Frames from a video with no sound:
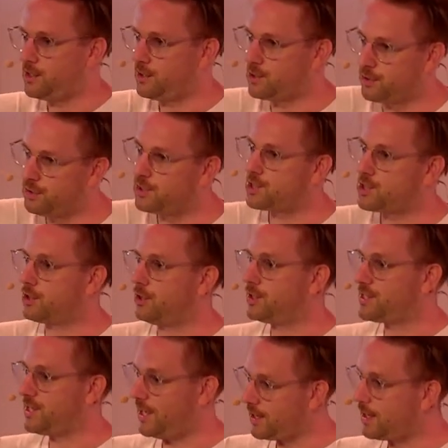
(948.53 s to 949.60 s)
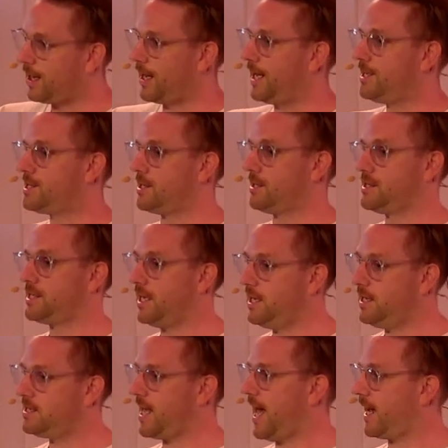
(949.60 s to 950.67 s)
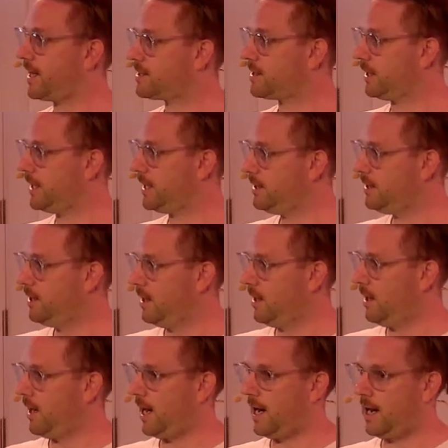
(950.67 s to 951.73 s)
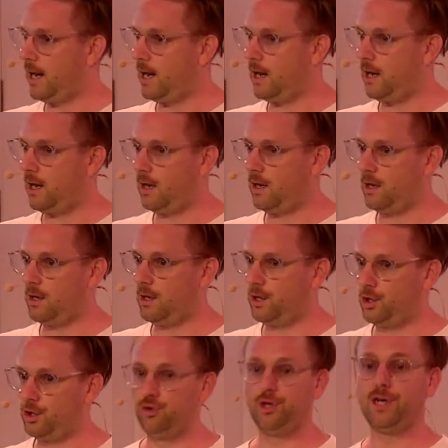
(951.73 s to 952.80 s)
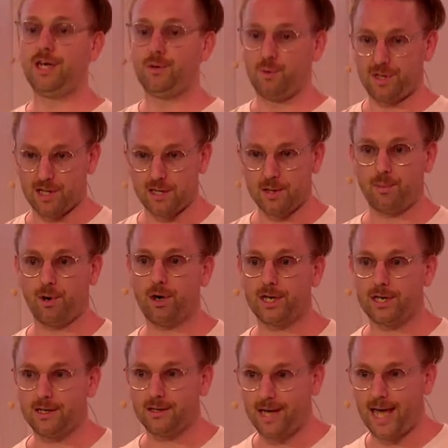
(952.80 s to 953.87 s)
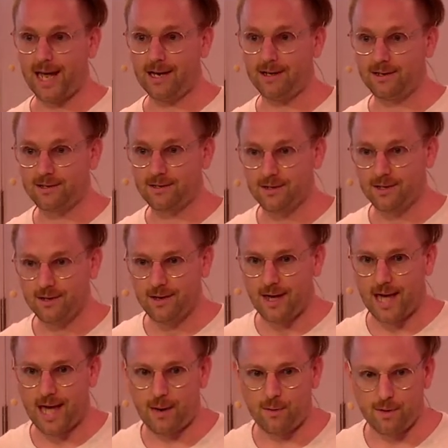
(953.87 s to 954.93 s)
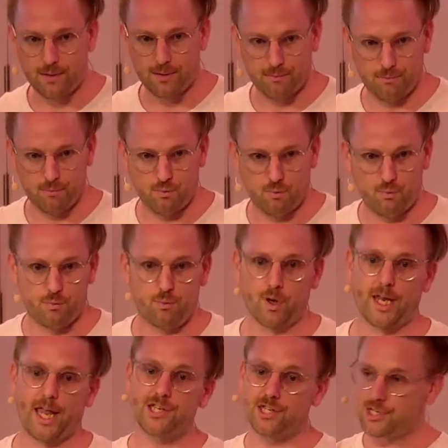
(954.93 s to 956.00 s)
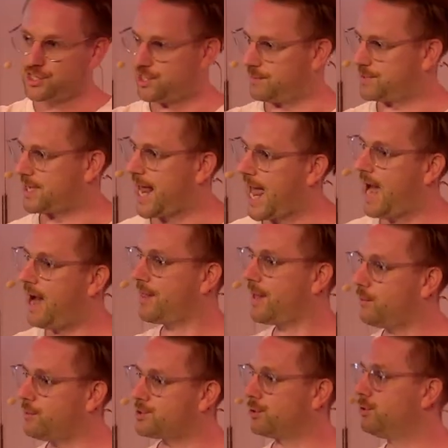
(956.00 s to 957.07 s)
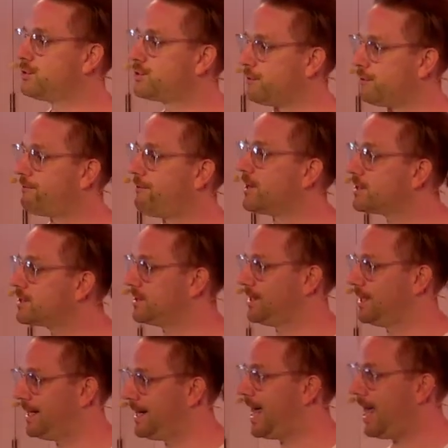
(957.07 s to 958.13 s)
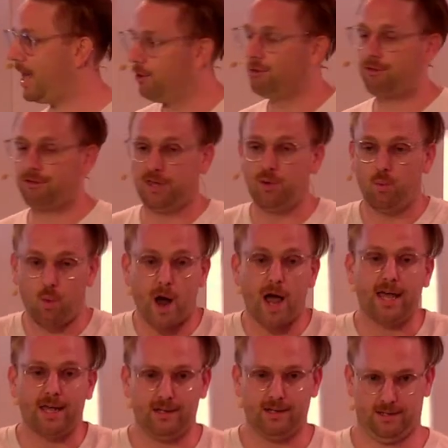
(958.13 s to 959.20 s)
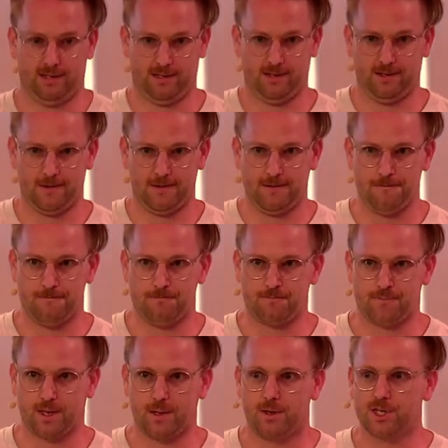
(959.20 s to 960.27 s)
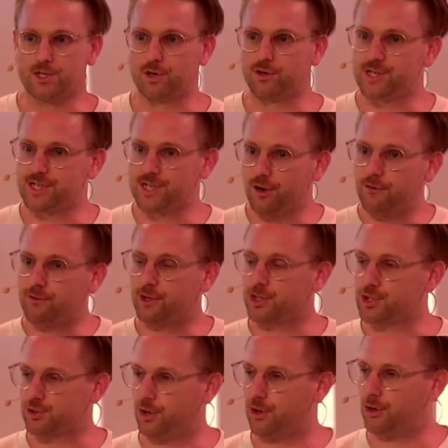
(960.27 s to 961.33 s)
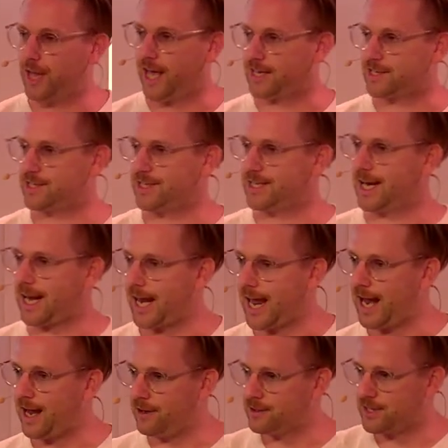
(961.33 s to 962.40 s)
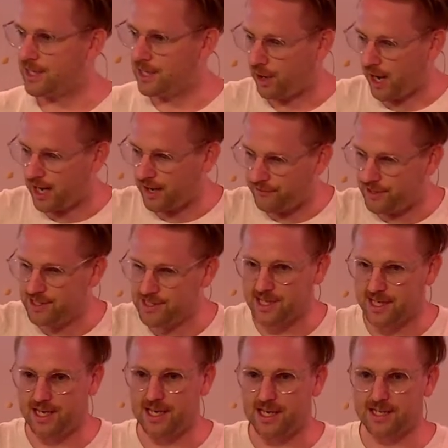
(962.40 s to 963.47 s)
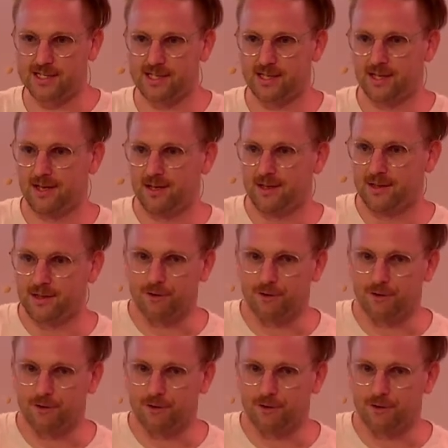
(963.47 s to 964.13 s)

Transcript: to the church in Galatians is actually unity within the body and relationships and how that was all to function in a healthy way. So self-control actually allows, it kind of is the